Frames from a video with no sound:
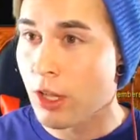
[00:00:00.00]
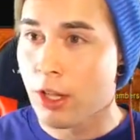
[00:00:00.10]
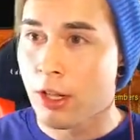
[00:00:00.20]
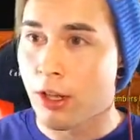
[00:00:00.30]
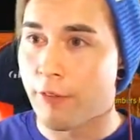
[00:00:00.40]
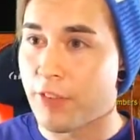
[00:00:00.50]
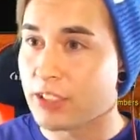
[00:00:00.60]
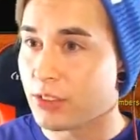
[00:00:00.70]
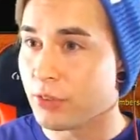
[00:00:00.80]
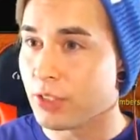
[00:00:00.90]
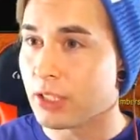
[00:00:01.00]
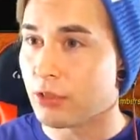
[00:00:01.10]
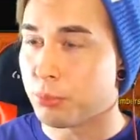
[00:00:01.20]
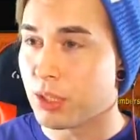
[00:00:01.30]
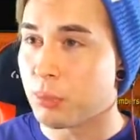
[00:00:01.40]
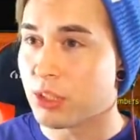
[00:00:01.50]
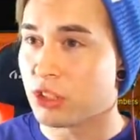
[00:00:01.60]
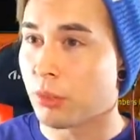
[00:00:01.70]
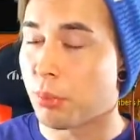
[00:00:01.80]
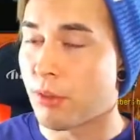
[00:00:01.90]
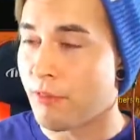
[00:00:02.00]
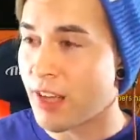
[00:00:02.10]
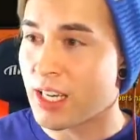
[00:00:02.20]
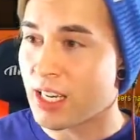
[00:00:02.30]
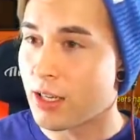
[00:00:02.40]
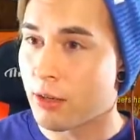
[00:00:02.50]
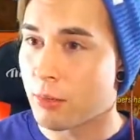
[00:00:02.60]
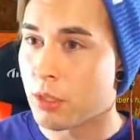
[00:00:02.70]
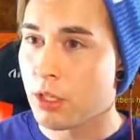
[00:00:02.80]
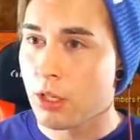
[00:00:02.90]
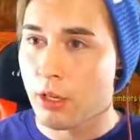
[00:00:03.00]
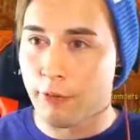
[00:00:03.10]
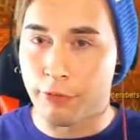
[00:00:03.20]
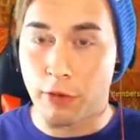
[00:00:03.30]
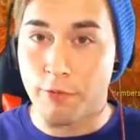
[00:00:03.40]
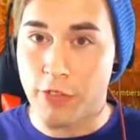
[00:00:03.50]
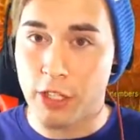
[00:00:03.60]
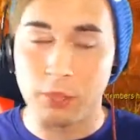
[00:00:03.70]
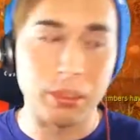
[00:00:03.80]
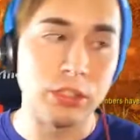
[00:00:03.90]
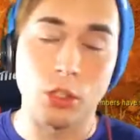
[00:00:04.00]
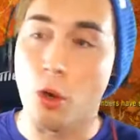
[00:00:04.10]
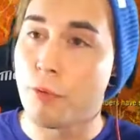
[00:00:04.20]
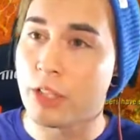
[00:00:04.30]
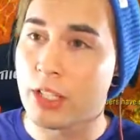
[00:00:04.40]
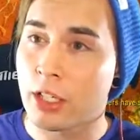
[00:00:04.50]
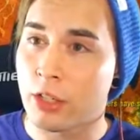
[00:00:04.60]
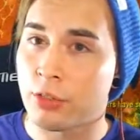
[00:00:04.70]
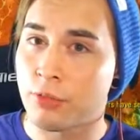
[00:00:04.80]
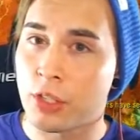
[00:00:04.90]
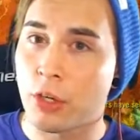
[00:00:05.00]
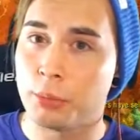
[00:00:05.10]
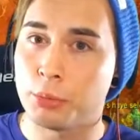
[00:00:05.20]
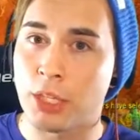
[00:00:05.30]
offensively to pretty much prevent him from fearing me. So hopefully this video helped you out,